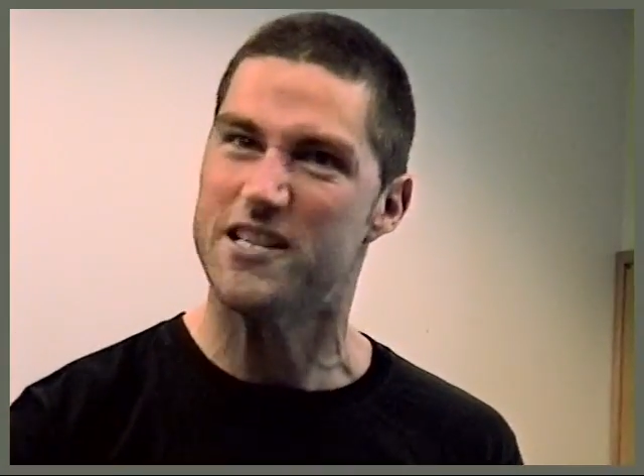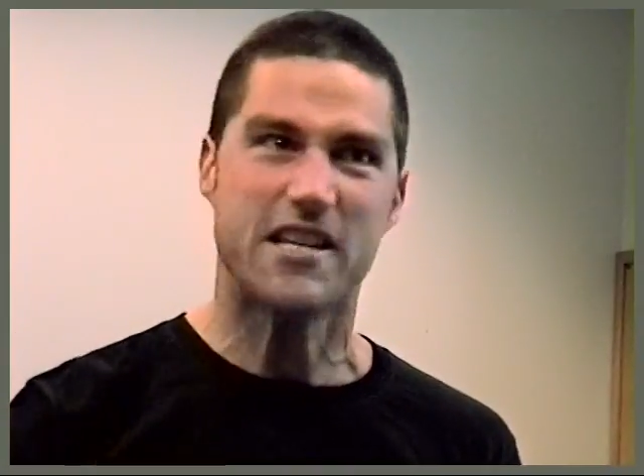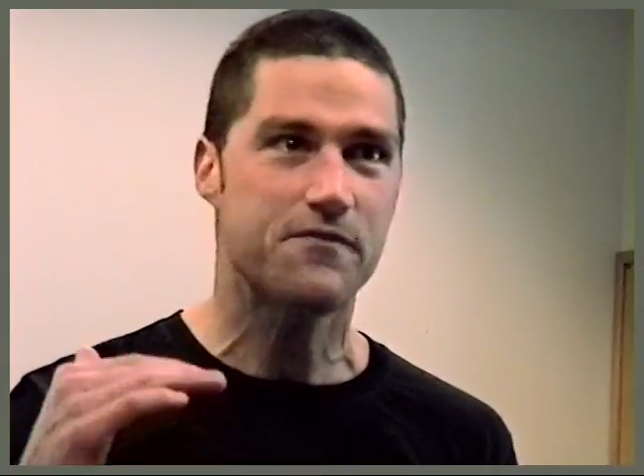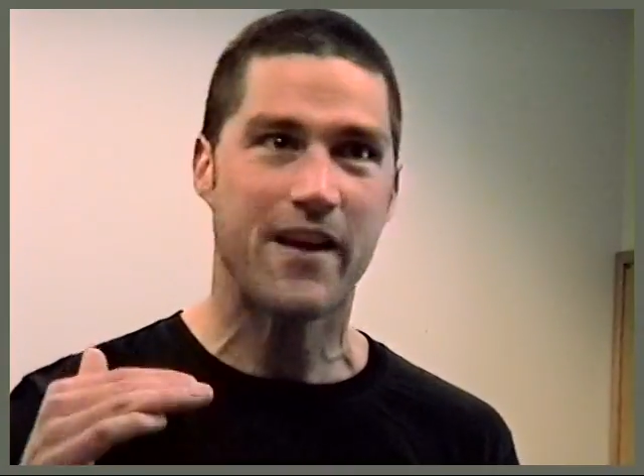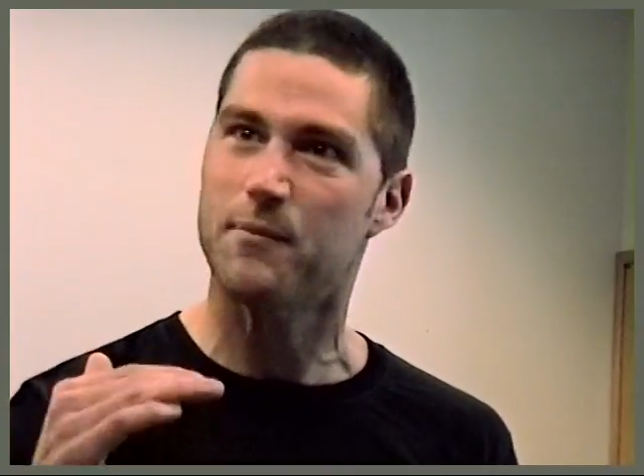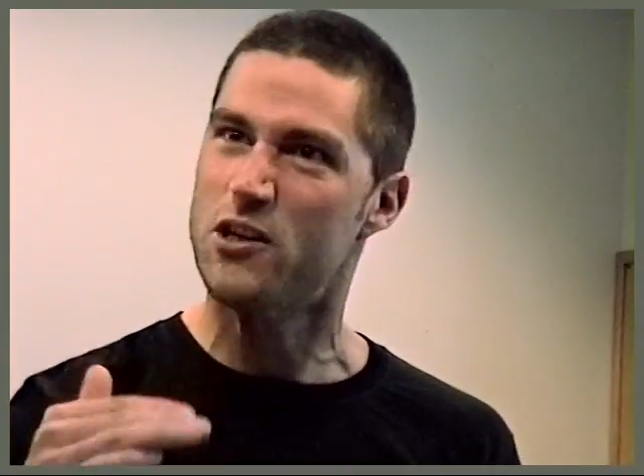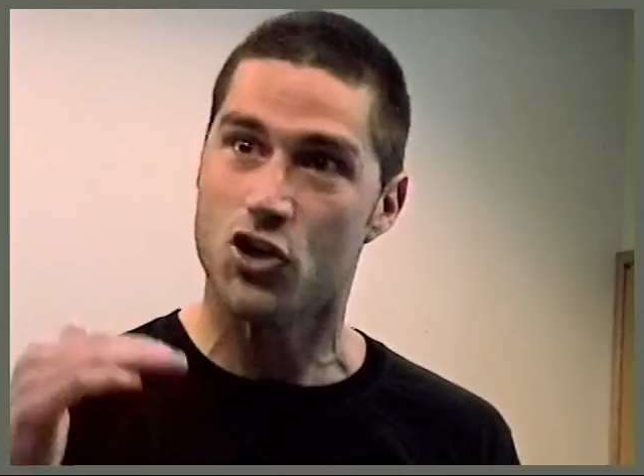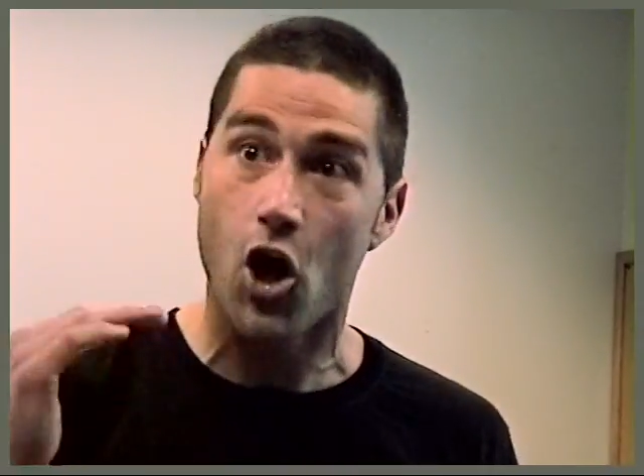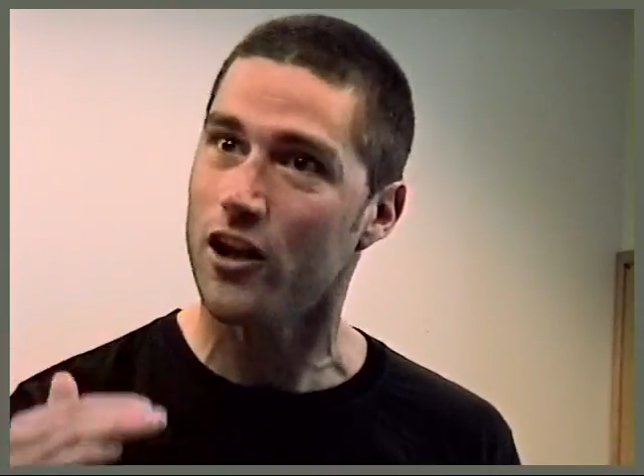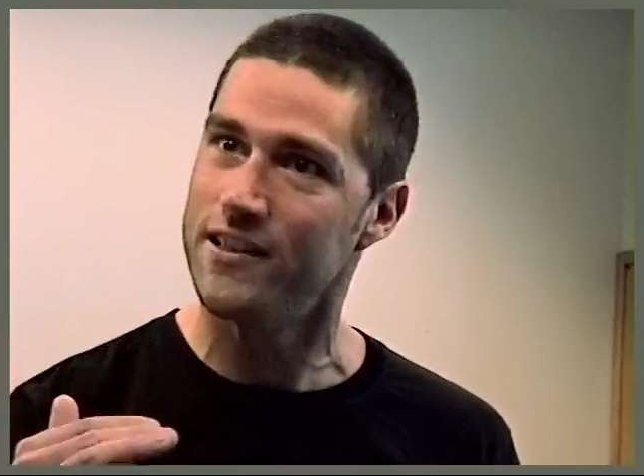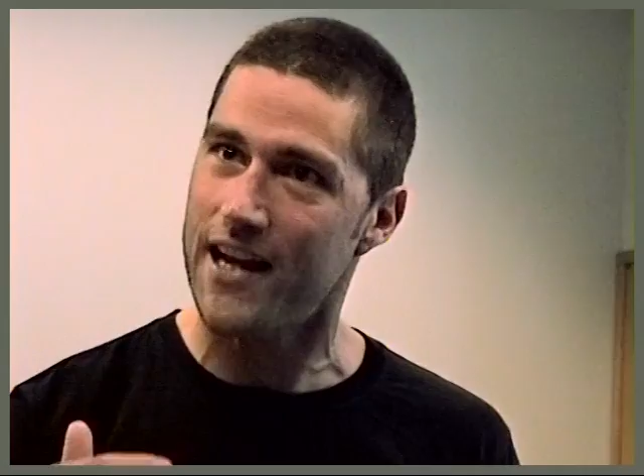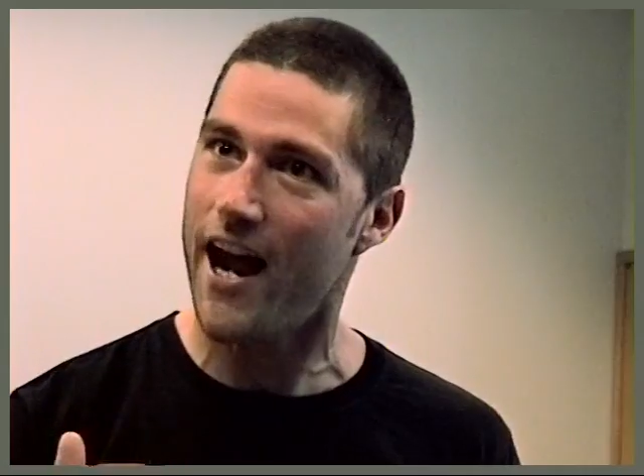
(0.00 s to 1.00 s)
These families are
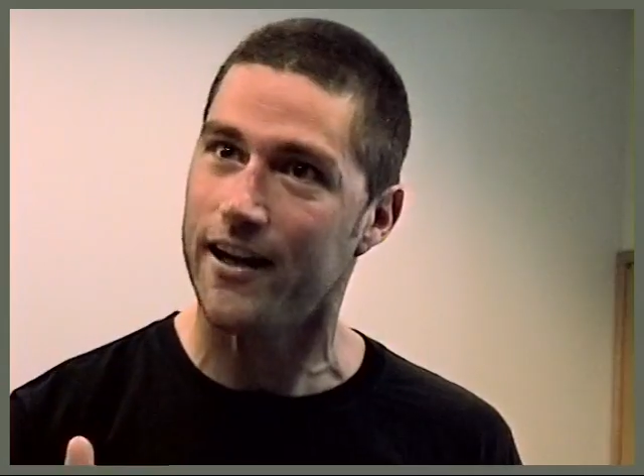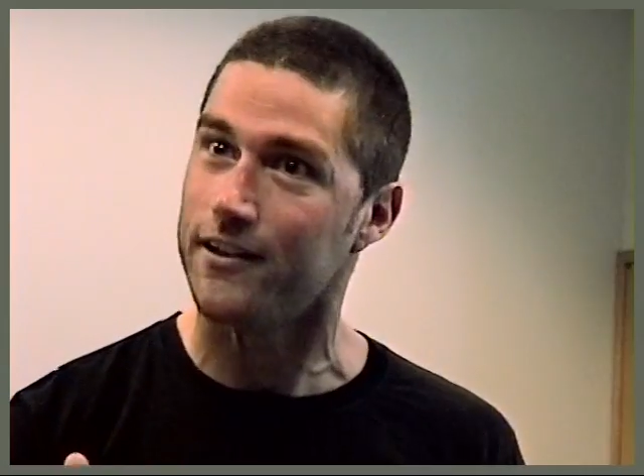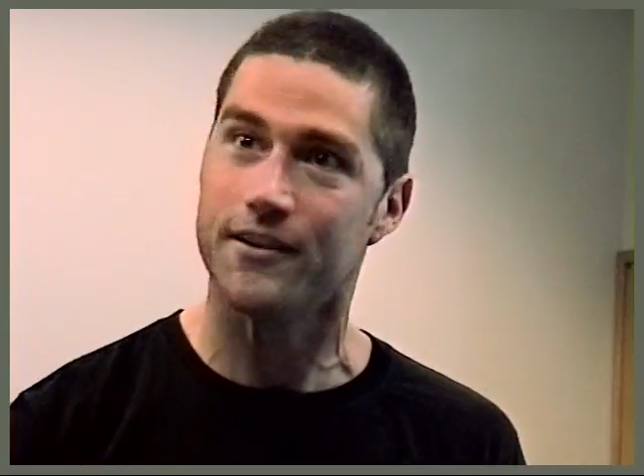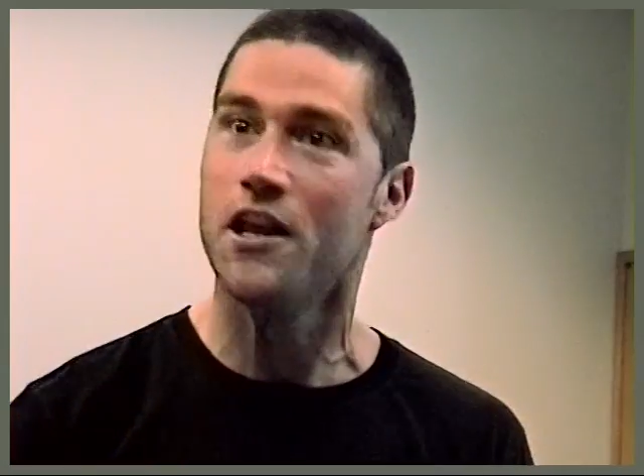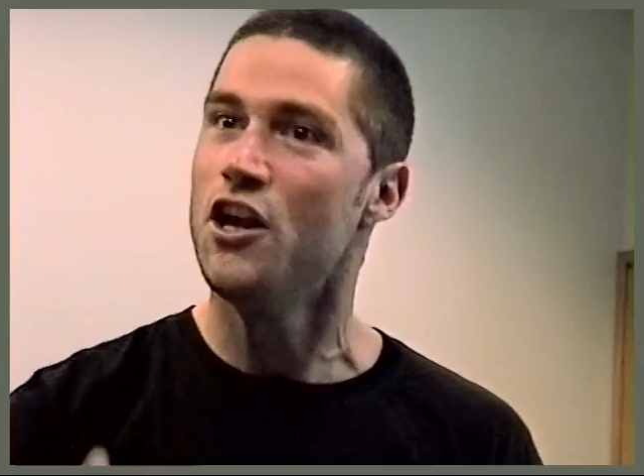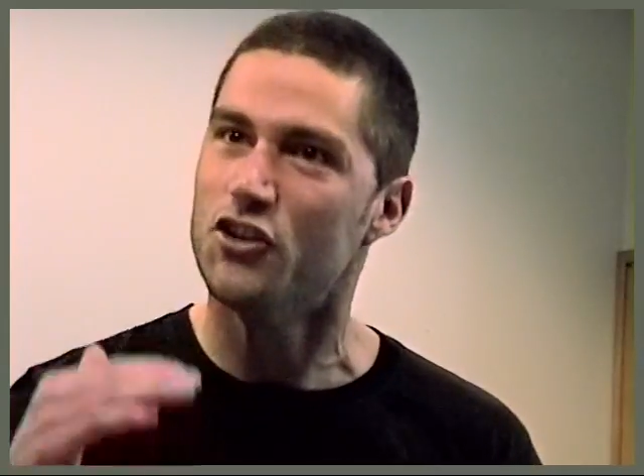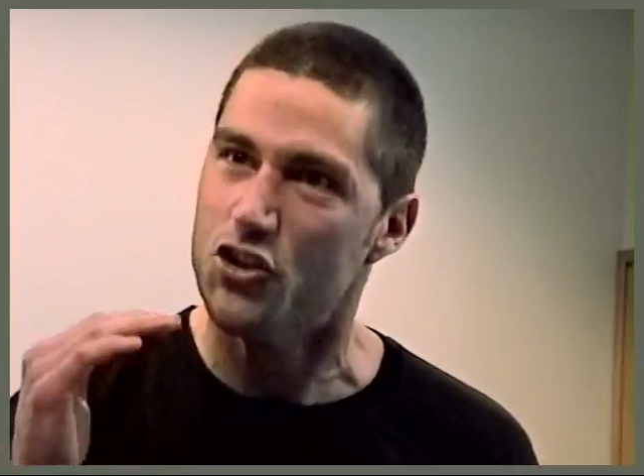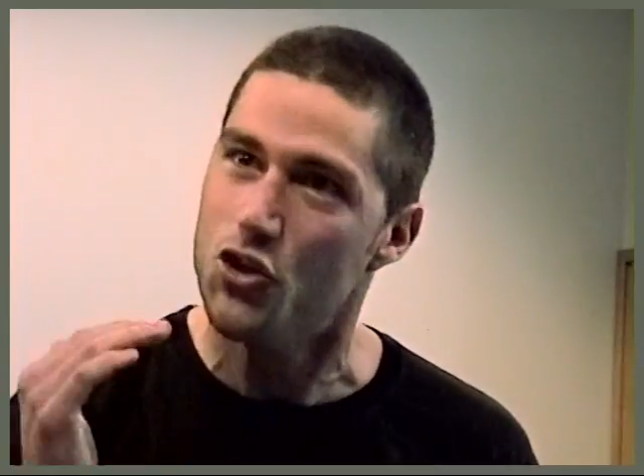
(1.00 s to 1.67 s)
all entitled to